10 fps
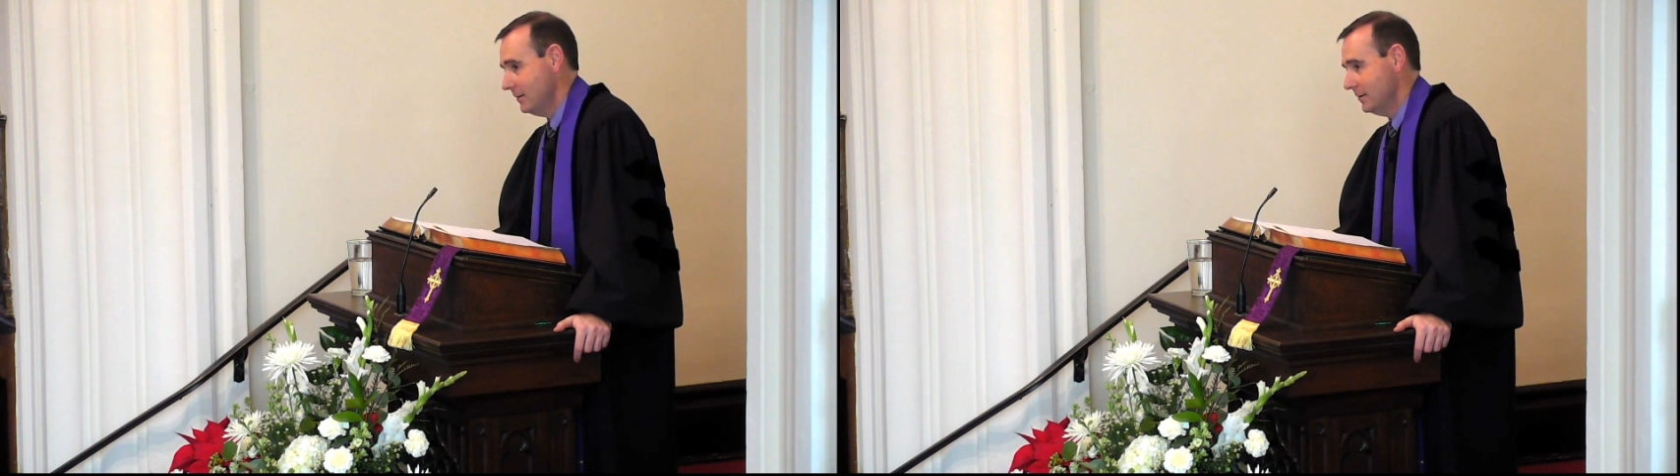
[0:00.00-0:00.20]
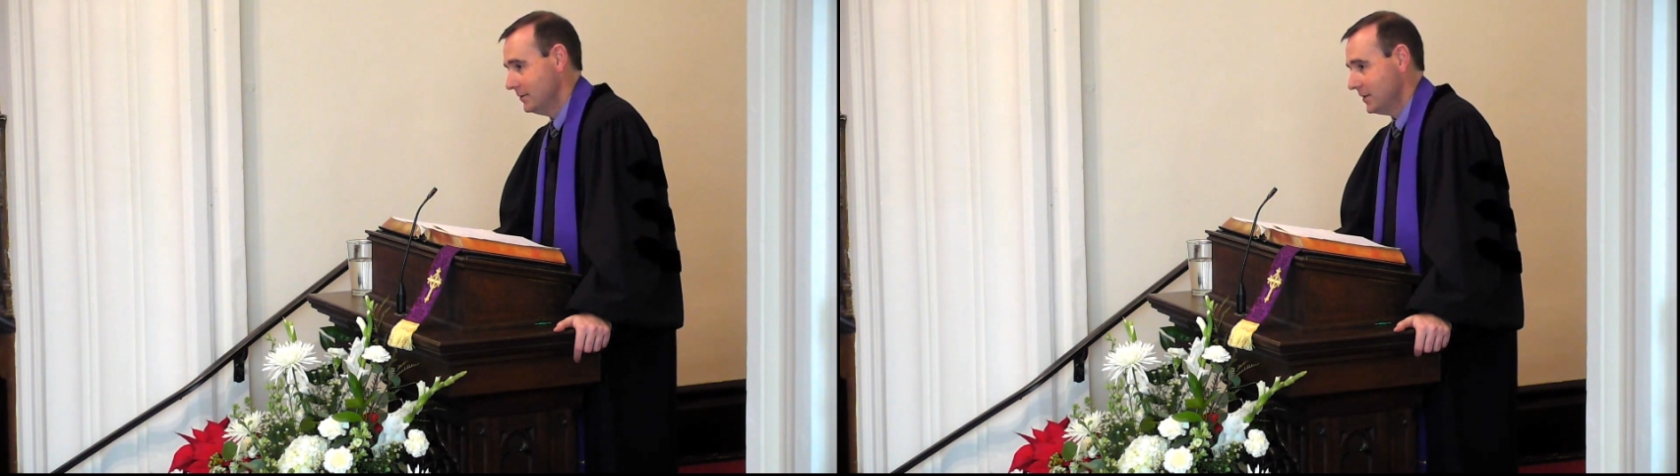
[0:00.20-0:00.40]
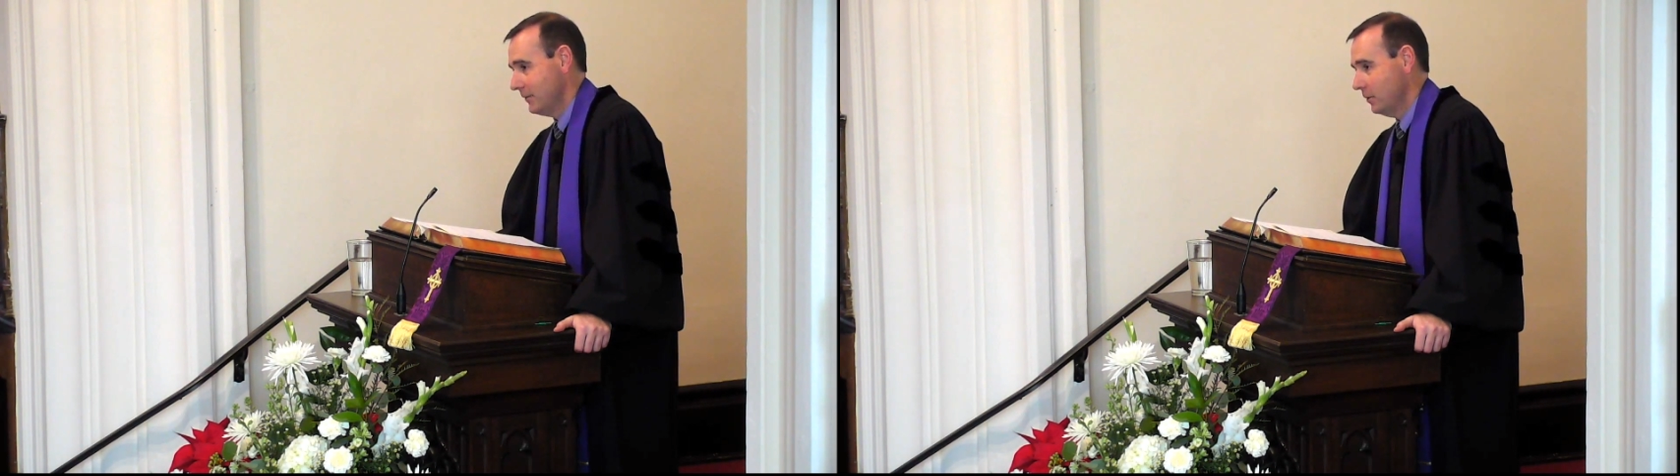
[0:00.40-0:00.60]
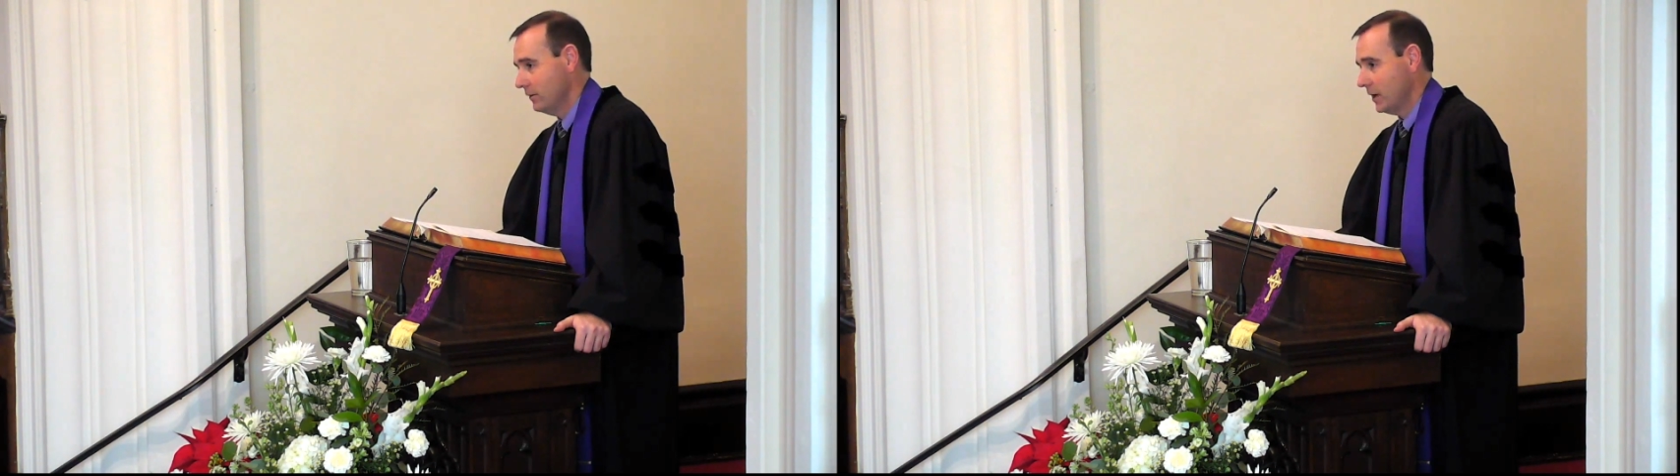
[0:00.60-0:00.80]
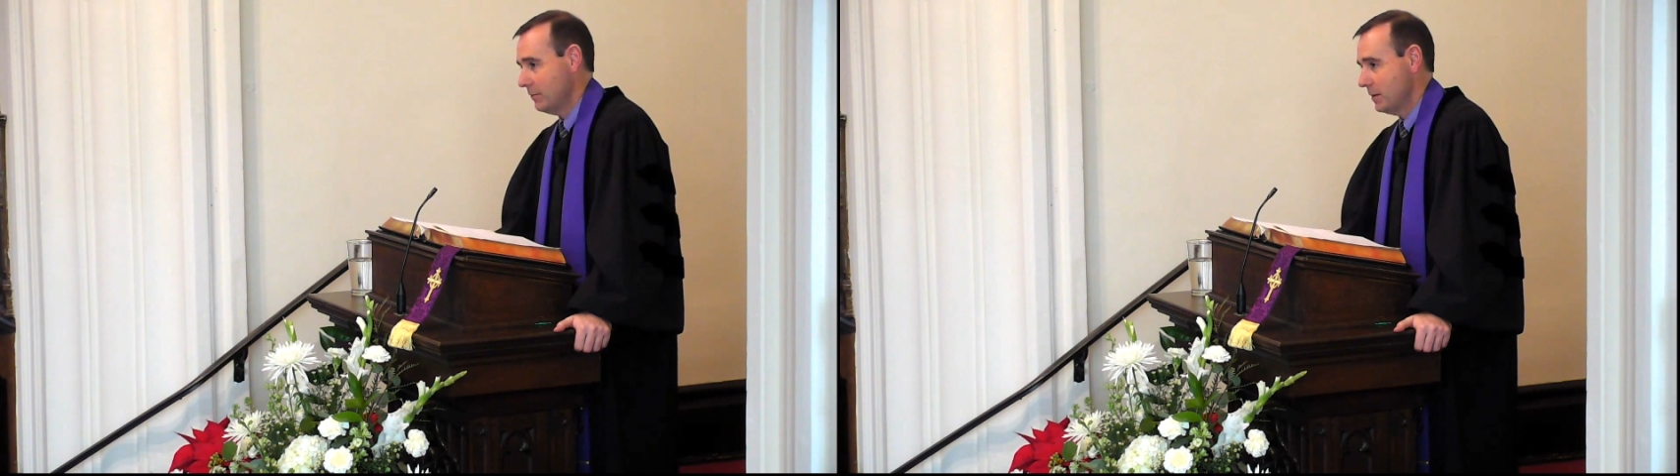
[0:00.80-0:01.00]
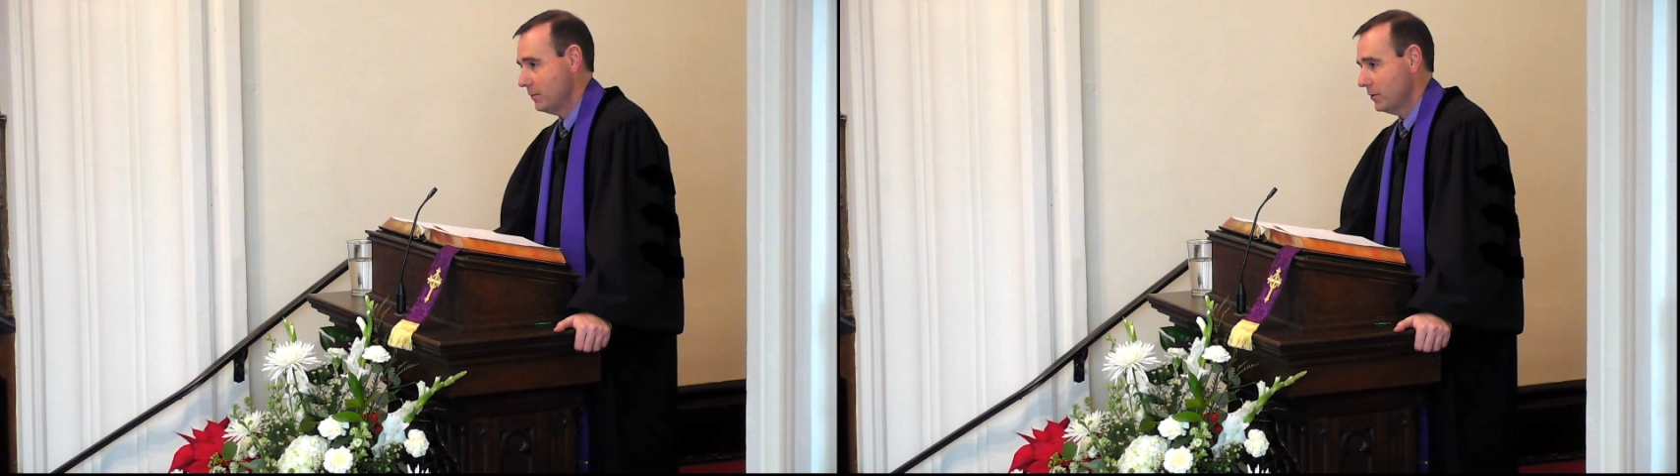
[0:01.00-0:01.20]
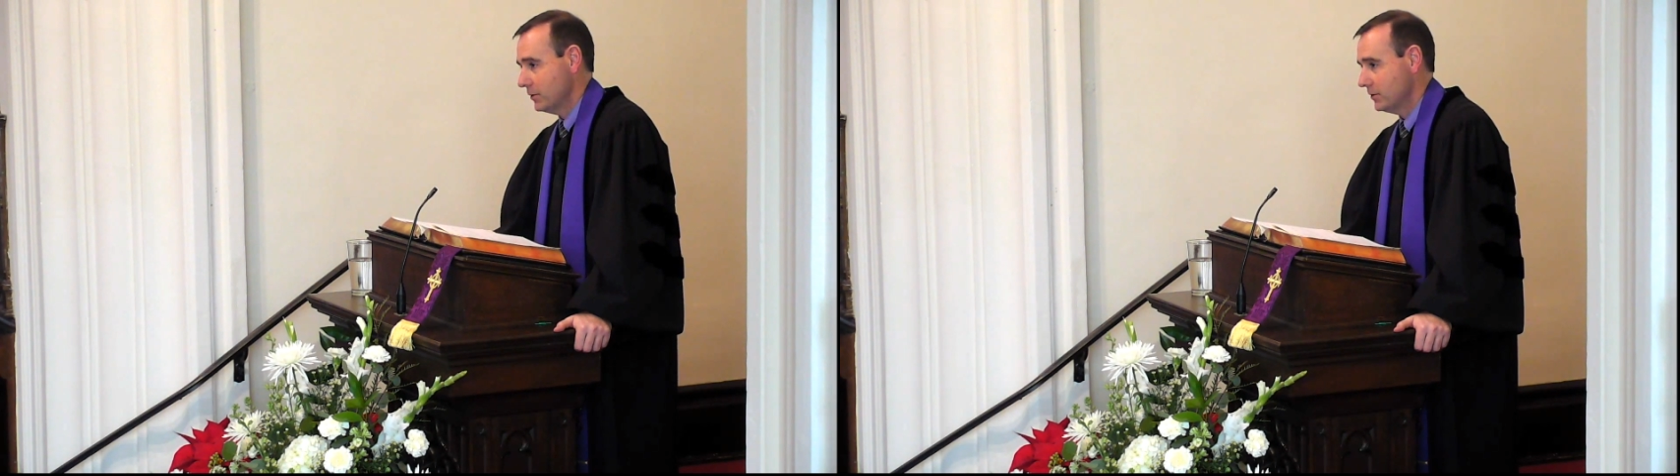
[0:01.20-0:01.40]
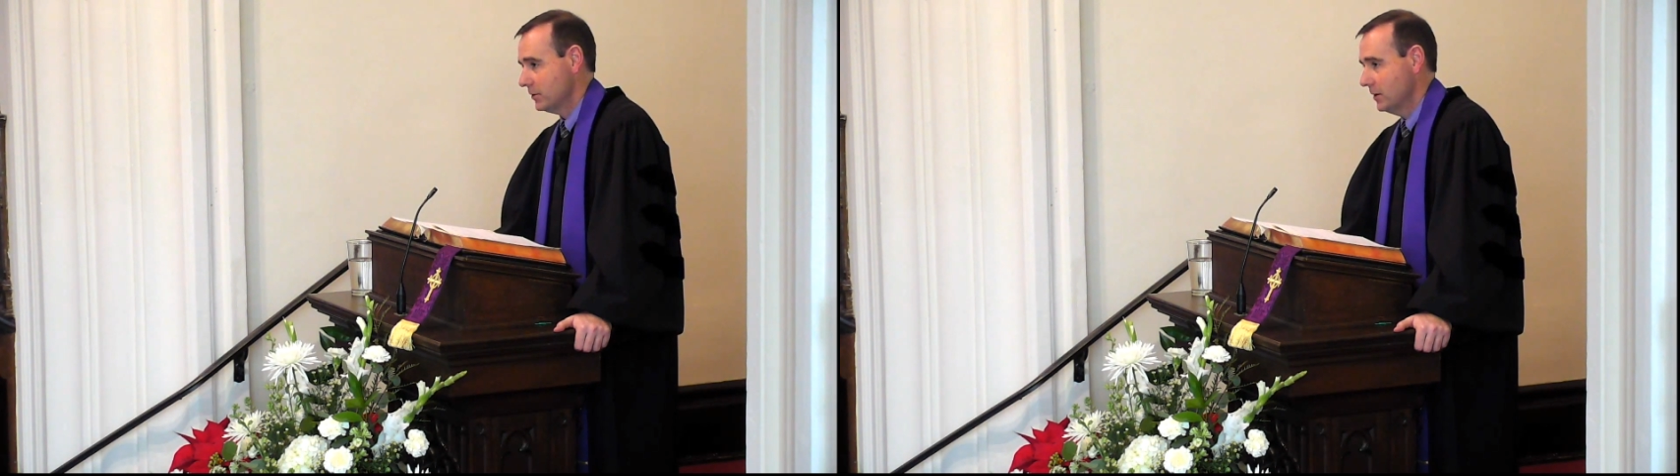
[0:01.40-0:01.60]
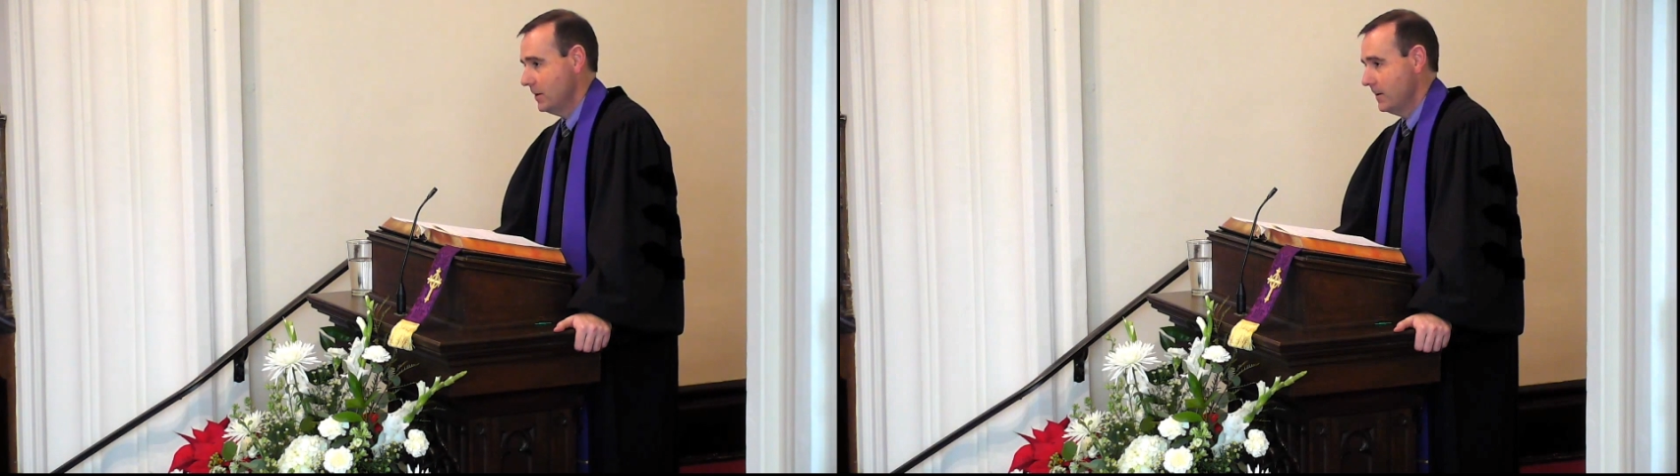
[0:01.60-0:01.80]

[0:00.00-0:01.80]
Several of our members